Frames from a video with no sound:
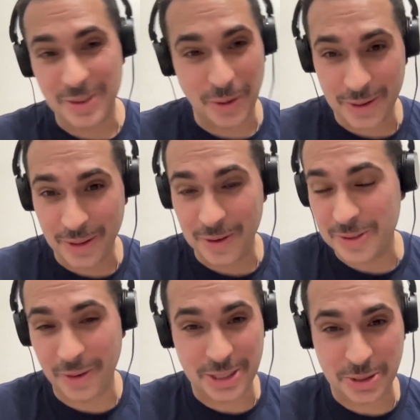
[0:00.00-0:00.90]
Long
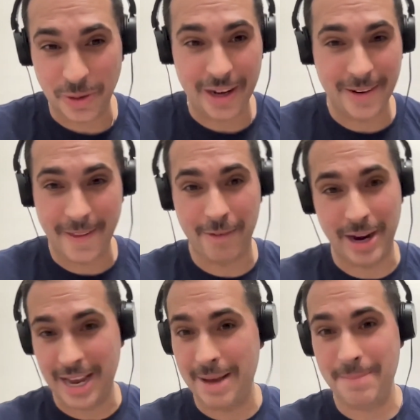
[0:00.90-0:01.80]
story short, here
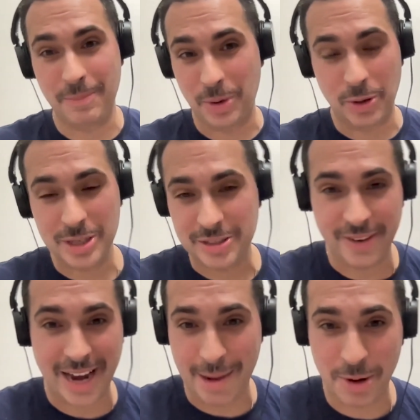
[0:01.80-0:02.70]
I am with all this
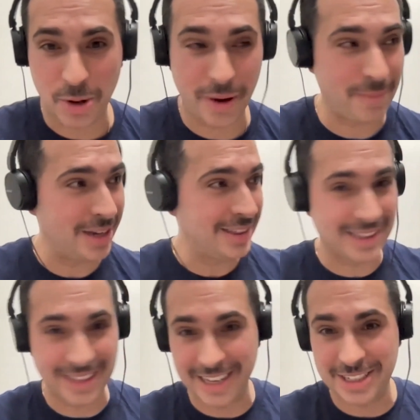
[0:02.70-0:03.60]
camera equipment,
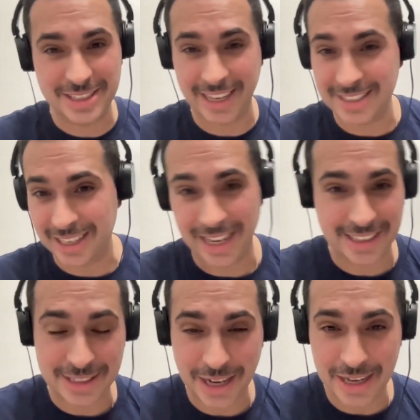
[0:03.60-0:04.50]
and she's like, it's
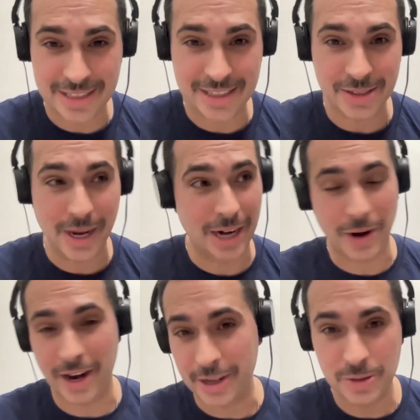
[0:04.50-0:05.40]
collecting dust. You got to
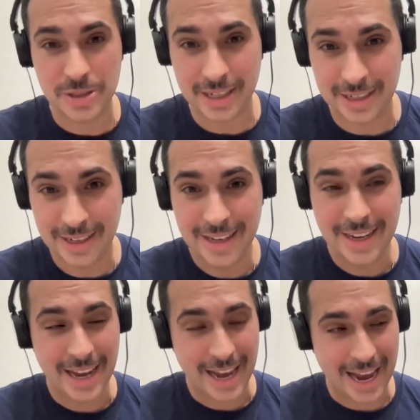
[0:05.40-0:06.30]
learn how to use it.
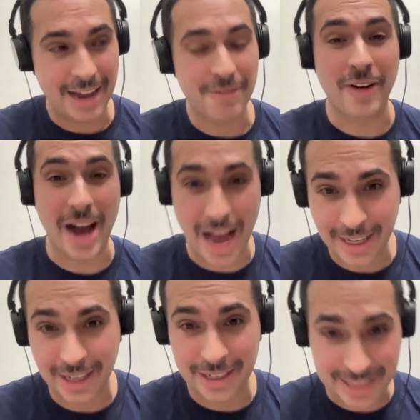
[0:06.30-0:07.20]
And for
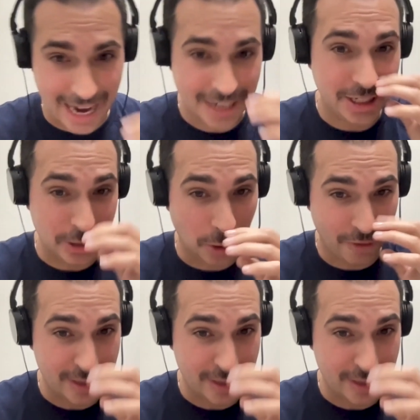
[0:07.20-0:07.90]
Oculus, I actually dove into